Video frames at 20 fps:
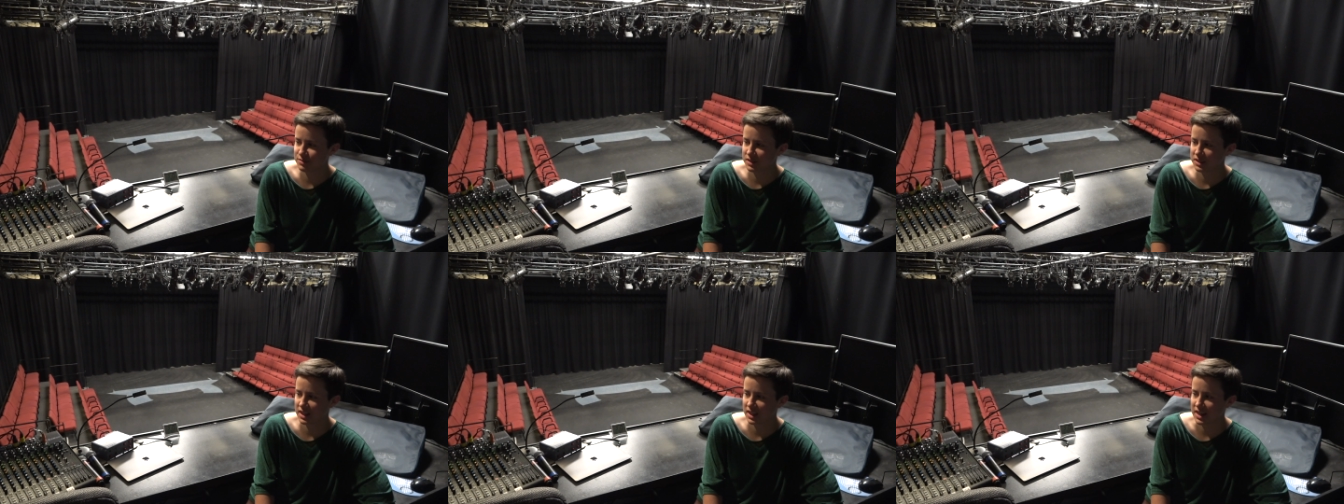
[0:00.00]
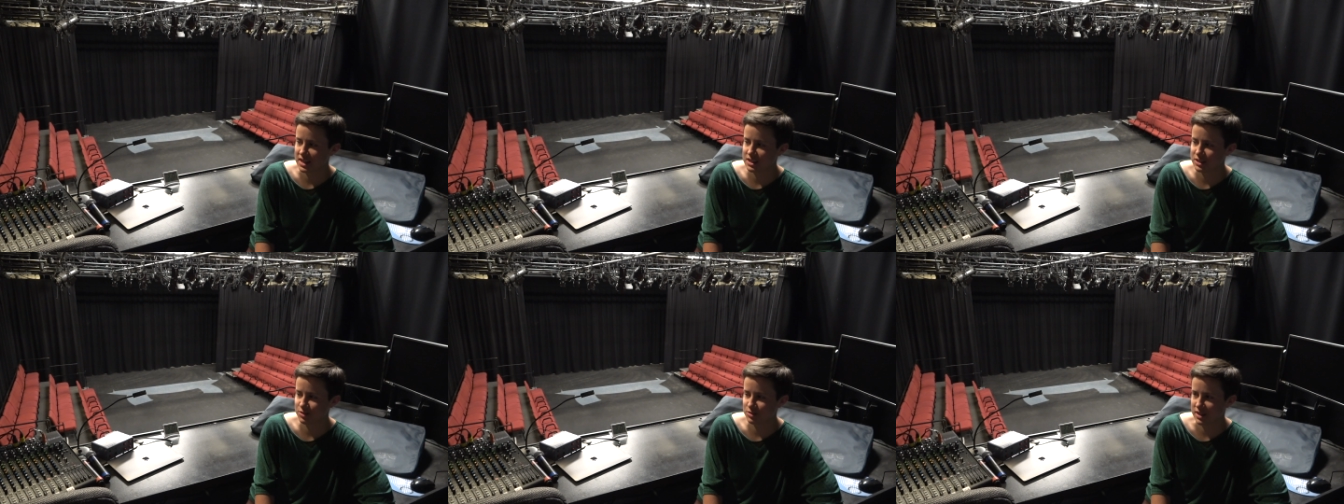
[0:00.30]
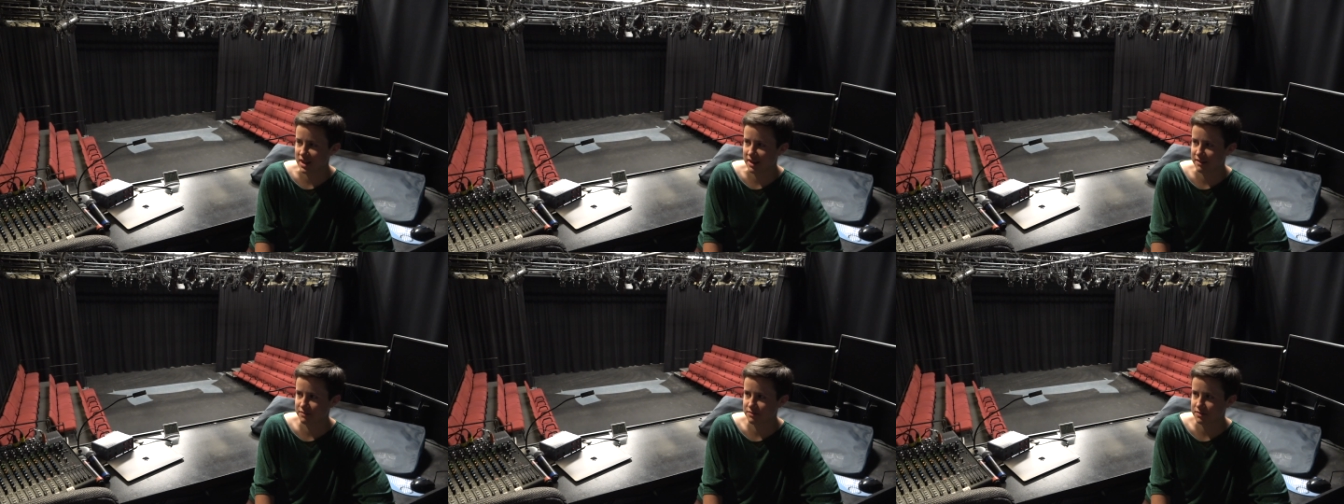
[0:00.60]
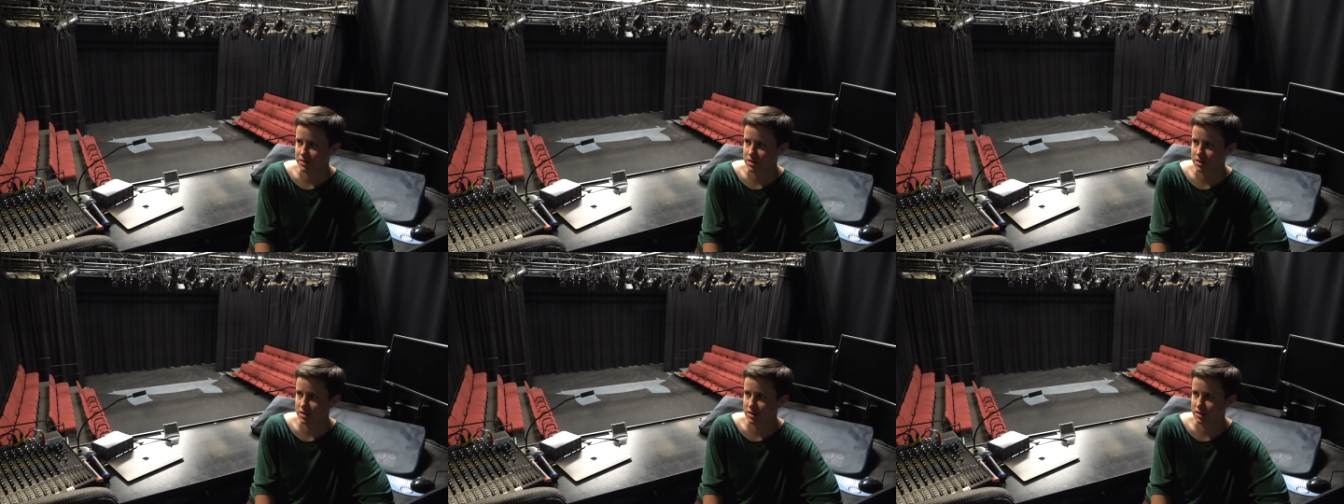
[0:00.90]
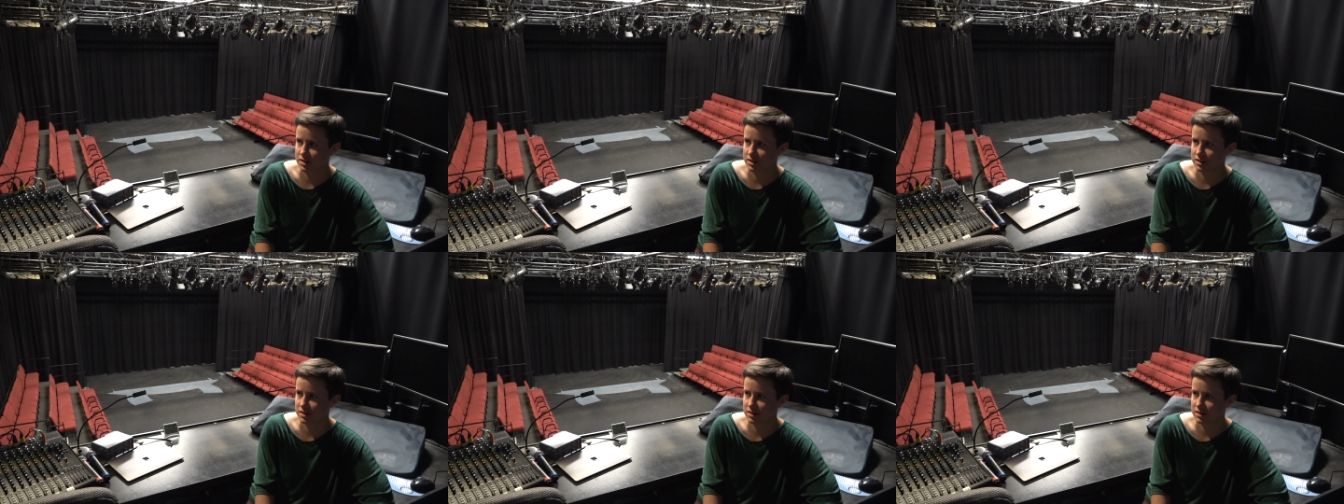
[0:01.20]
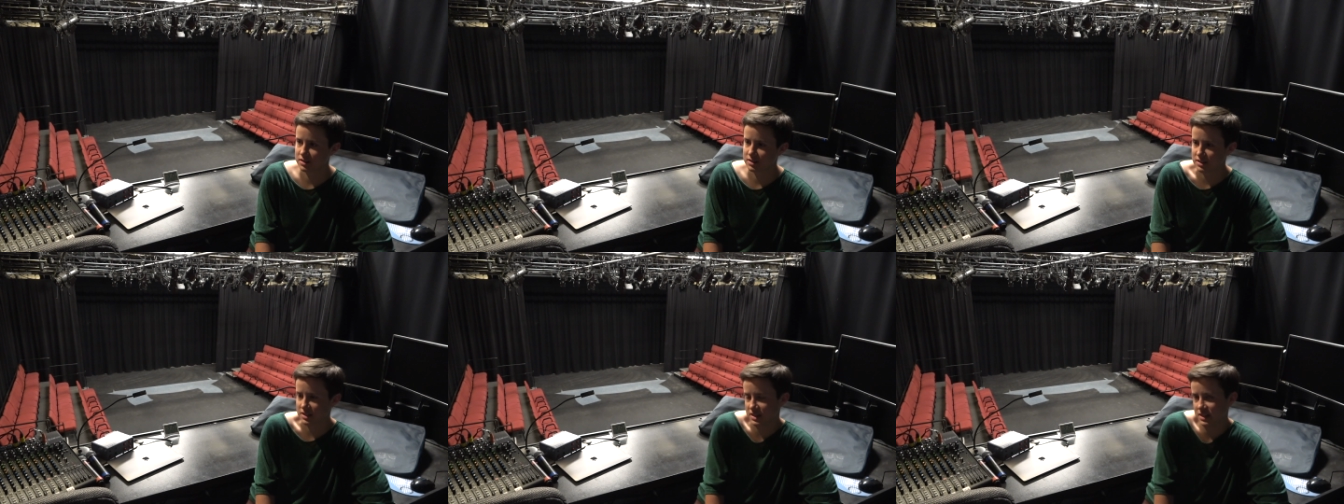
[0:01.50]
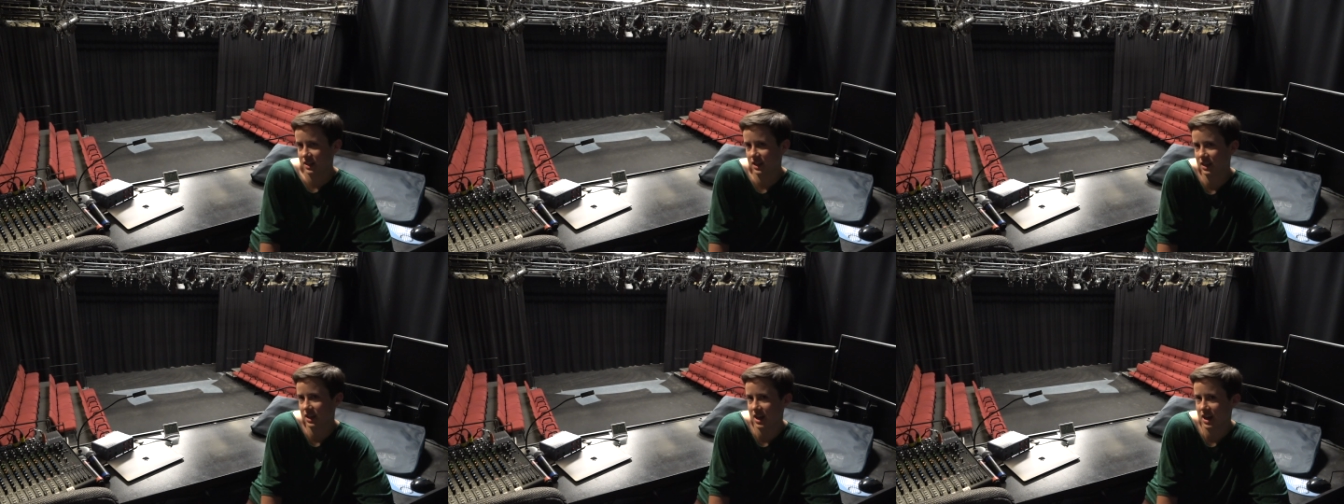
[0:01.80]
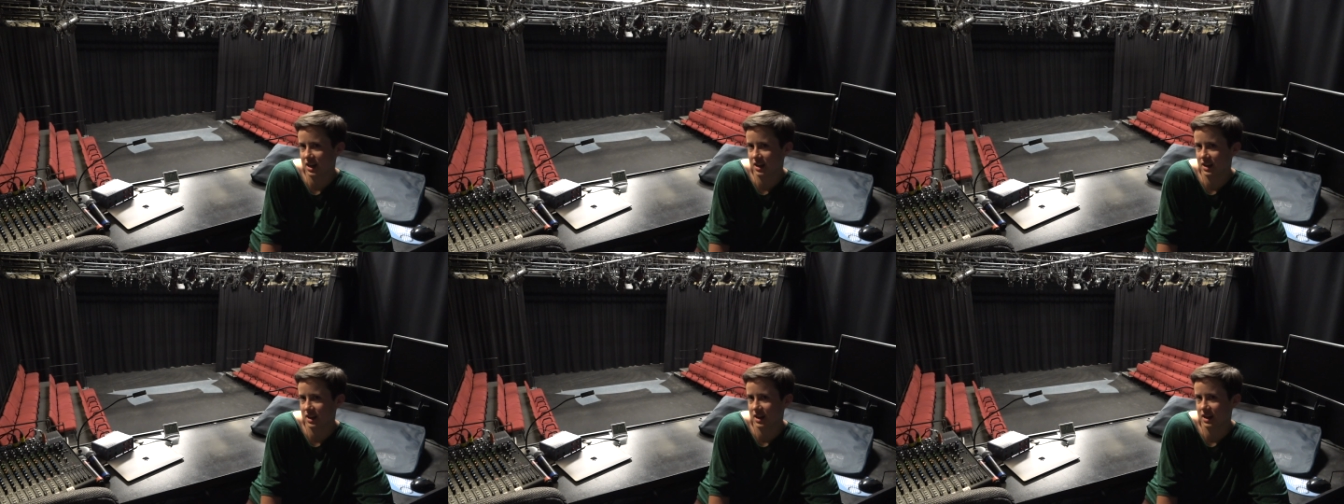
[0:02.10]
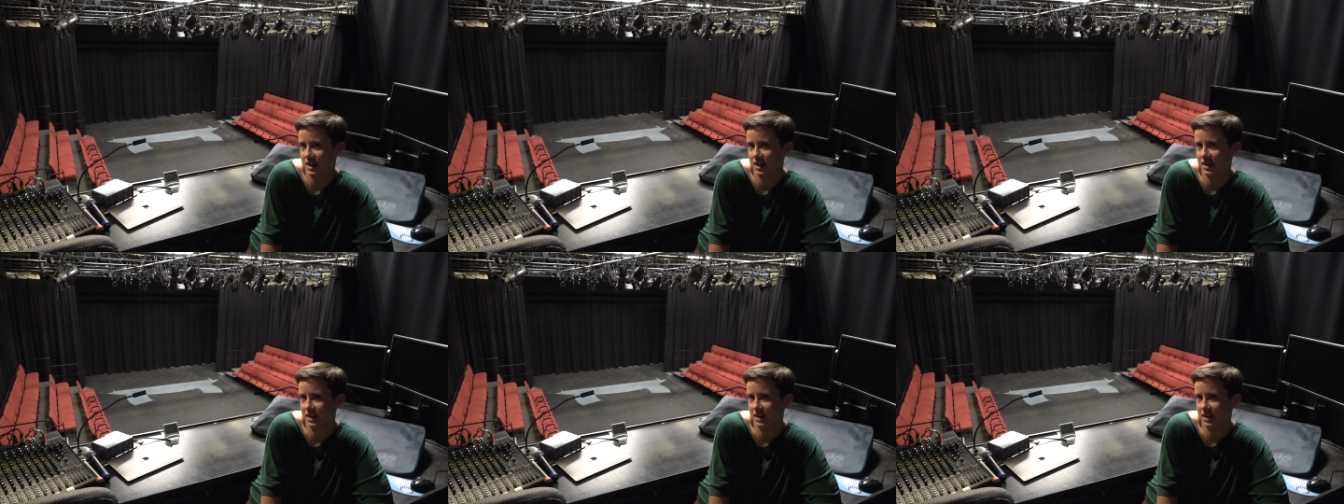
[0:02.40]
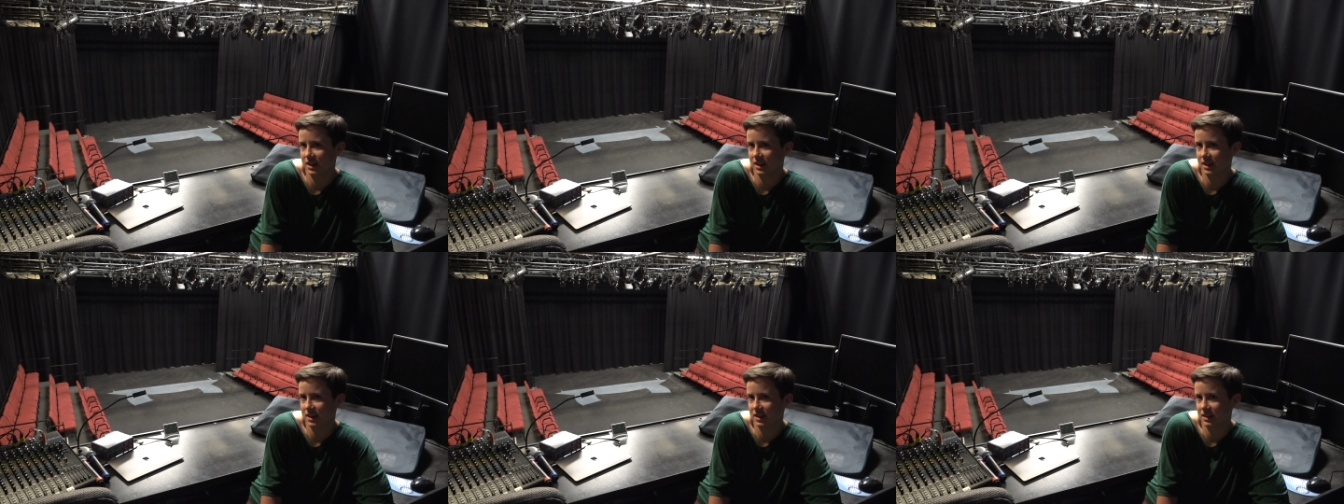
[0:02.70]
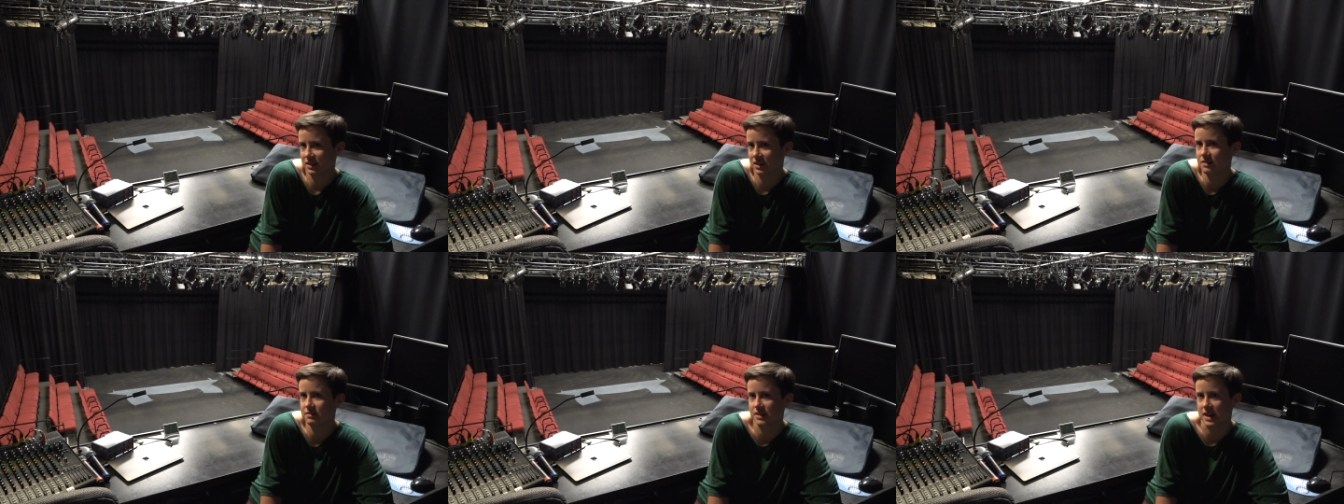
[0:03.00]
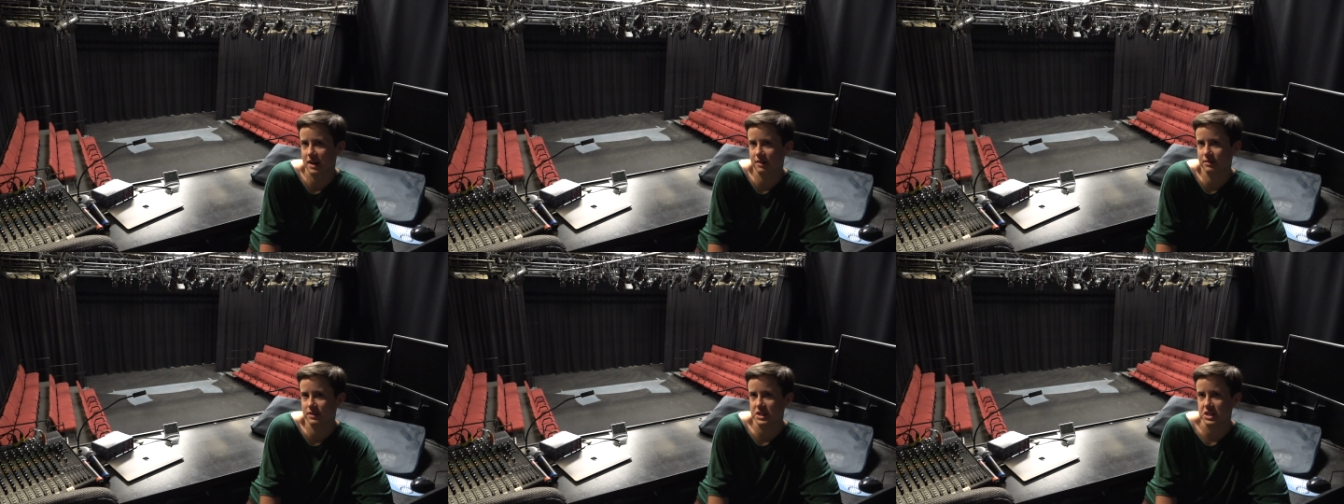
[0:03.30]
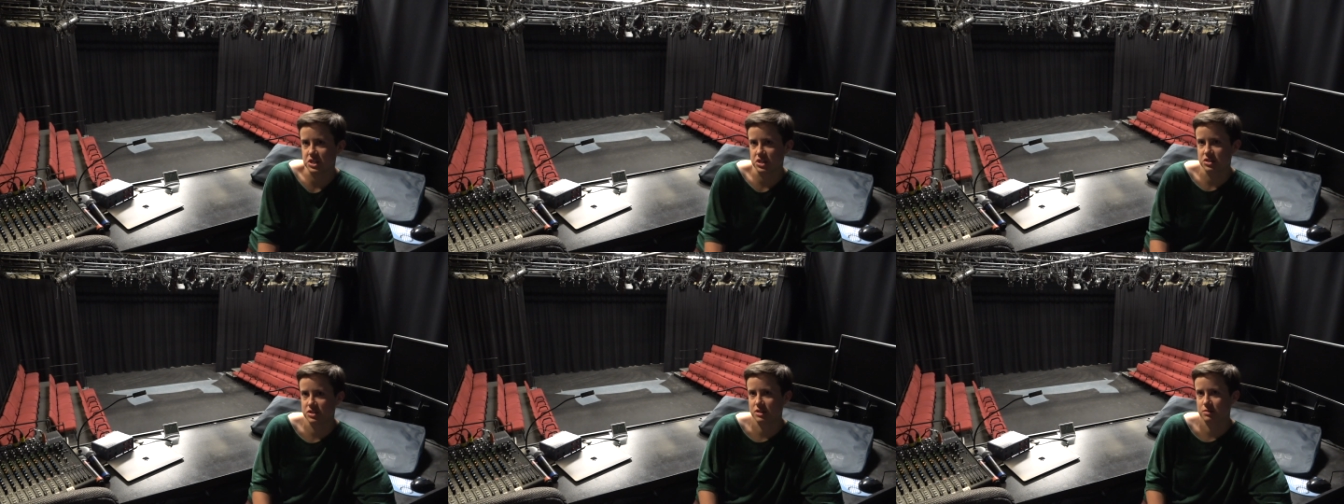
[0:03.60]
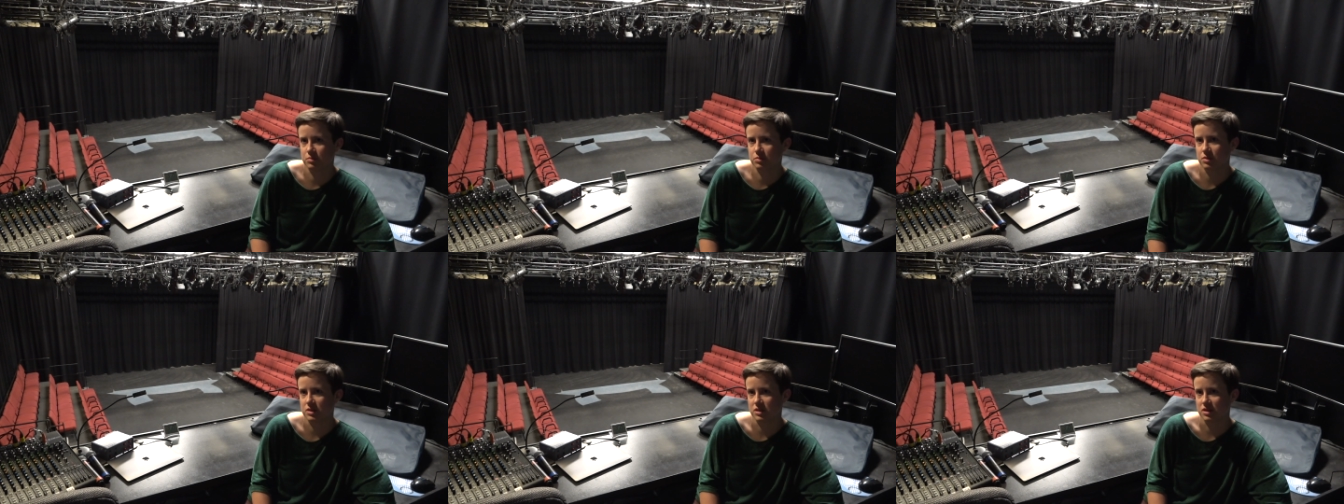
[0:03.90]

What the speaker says: feel like I do that for Cindy, and I love that relationship with